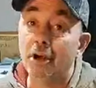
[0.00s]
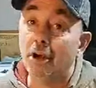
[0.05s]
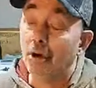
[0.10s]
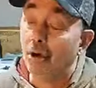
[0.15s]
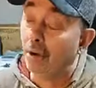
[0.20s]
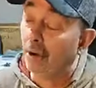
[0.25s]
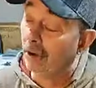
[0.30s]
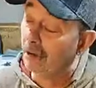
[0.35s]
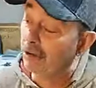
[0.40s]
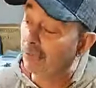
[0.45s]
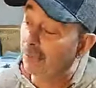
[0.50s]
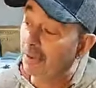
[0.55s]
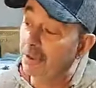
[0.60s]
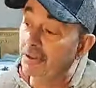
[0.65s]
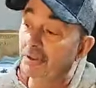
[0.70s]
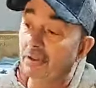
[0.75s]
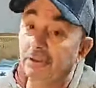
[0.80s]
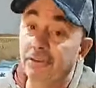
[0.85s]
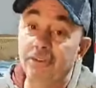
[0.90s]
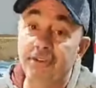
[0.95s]
or
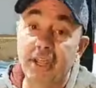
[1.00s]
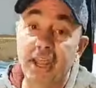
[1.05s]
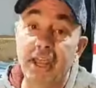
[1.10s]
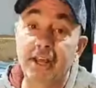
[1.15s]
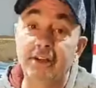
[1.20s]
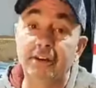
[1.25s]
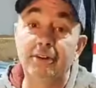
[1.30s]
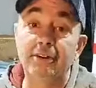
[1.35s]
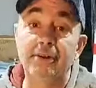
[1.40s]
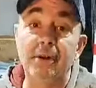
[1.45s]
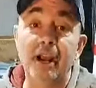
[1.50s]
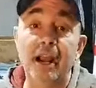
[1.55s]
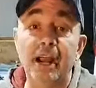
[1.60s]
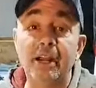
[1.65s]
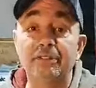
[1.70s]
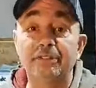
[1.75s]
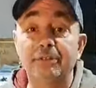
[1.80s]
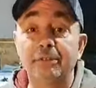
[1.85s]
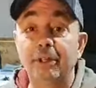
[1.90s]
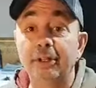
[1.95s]
especially scattered
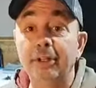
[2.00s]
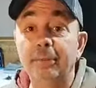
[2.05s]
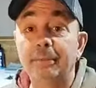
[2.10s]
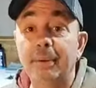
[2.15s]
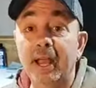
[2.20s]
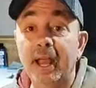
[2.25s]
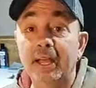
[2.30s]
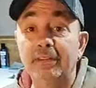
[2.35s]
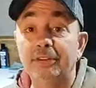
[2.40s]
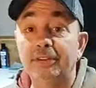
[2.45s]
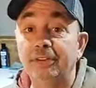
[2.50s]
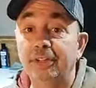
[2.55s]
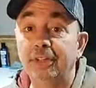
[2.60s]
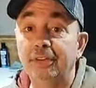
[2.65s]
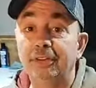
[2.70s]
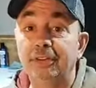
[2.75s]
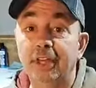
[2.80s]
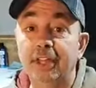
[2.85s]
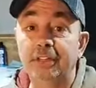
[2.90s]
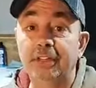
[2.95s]
grass, lily pads,
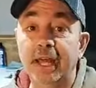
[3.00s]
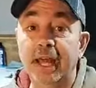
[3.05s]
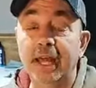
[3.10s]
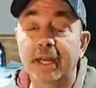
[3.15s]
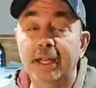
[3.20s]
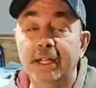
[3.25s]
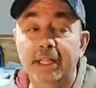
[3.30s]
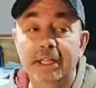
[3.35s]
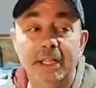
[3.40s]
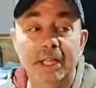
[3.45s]
things like that.